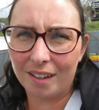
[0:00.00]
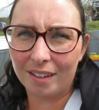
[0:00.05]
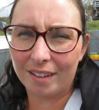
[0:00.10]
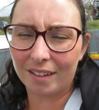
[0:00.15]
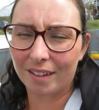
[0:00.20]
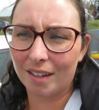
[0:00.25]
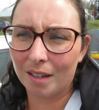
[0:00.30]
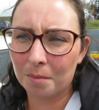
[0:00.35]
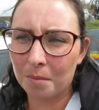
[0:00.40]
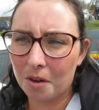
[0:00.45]

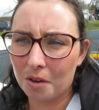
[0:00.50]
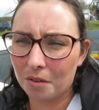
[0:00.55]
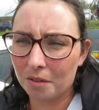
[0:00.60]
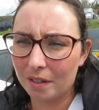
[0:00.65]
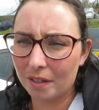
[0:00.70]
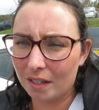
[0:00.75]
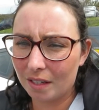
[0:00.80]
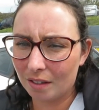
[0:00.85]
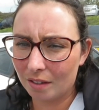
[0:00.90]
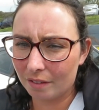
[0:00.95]
idea. I'm
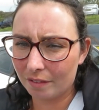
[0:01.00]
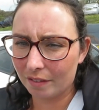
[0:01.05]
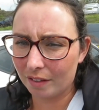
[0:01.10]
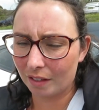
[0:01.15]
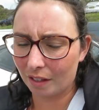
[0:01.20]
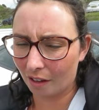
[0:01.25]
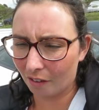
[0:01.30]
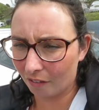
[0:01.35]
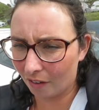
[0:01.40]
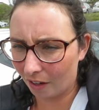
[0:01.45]
already not
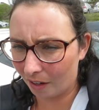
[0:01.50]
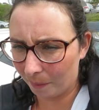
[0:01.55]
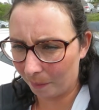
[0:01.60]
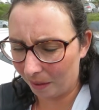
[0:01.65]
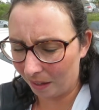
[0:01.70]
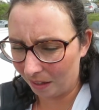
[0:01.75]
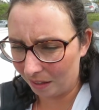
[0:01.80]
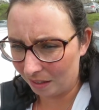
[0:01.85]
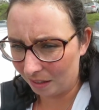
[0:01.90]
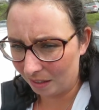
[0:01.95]
feeling very
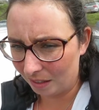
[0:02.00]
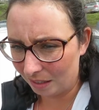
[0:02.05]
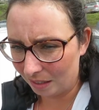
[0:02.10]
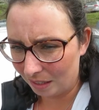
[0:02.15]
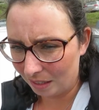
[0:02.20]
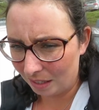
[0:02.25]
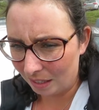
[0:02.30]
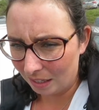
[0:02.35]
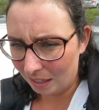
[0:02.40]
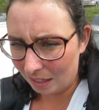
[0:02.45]
well.
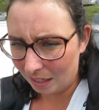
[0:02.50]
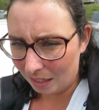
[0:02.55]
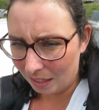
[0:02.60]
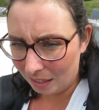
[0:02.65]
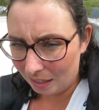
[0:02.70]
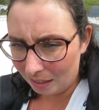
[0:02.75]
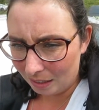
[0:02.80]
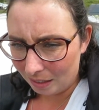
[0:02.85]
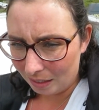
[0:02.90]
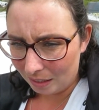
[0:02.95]

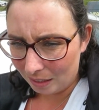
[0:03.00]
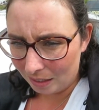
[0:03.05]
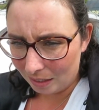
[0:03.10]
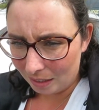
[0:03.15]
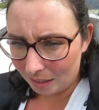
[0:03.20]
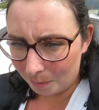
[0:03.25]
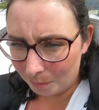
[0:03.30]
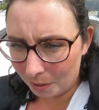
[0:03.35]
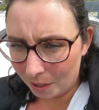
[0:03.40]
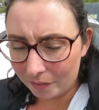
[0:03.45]

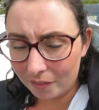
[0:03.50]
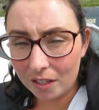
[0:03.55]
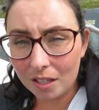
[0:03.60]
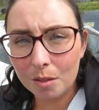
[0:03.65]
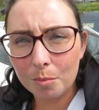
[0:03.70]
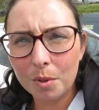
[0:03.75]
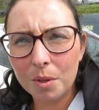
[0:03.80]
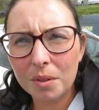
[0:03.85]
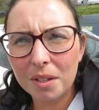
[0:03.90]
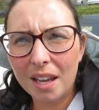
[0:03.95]
I'm not even
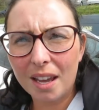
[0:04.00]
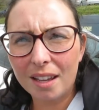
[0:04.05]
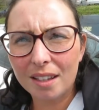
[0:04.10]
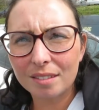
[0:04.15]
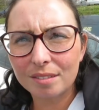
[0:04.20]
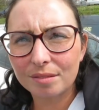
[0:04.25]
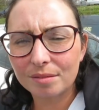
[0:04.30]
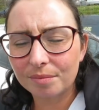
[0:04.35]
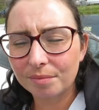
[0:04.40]
on the boat yet.